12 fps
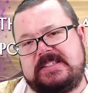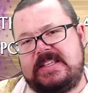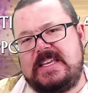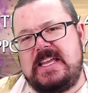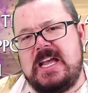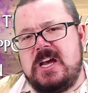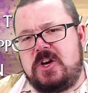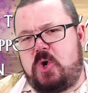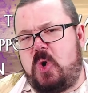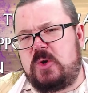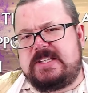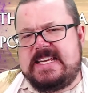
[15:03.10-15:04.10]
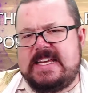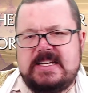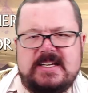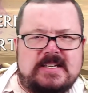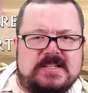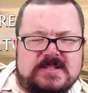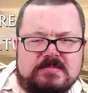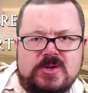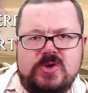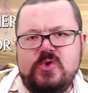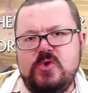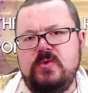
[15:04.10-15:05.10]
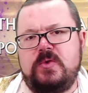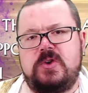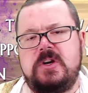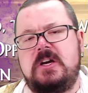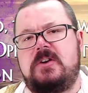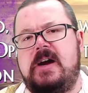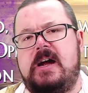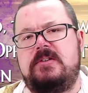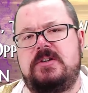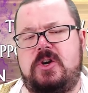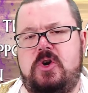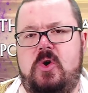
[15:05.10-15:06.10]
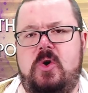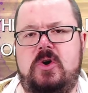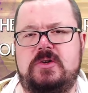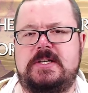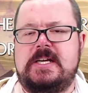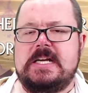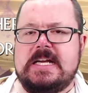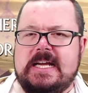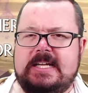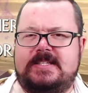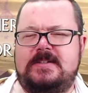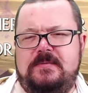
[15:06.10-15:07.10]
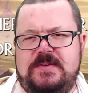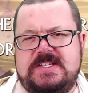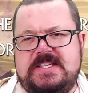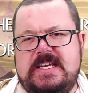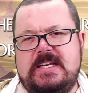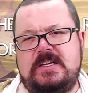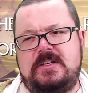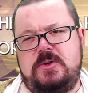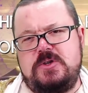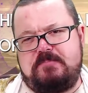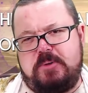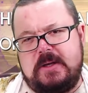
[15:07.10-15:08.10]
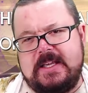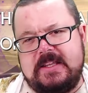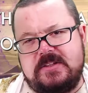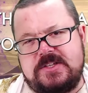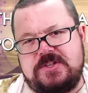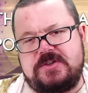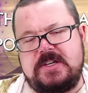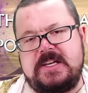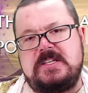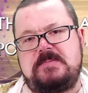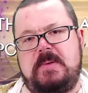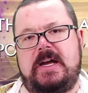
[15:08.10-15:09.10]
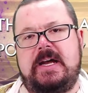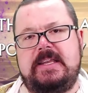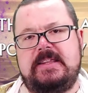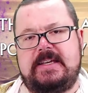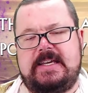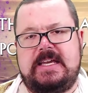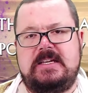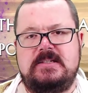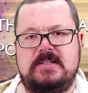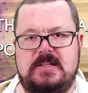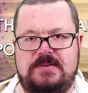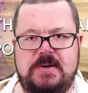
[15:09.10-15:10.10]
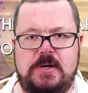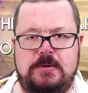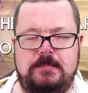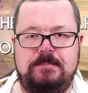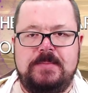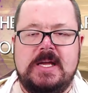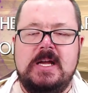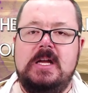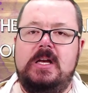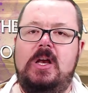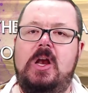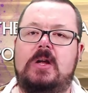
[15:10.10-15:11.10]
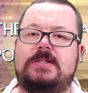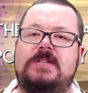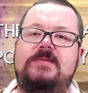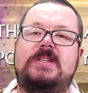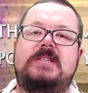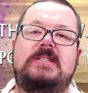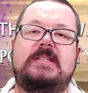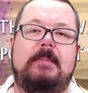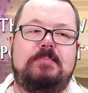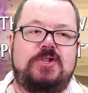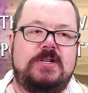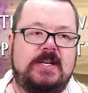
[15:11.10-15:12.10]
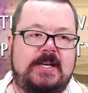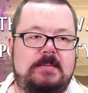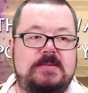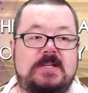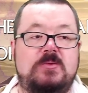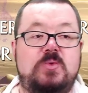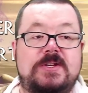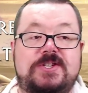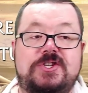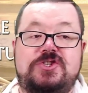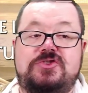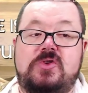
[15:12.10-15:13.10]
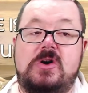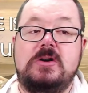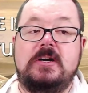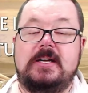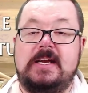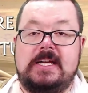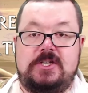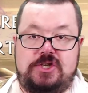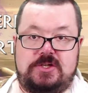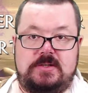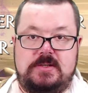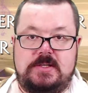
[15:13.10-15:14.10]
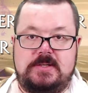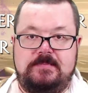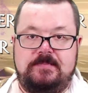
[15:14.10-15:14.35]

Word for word: the courtiers maneuvering around a court. It's a vizier who's pulling the strings behind the king's throne. Lots of deception comes in with stronger nations.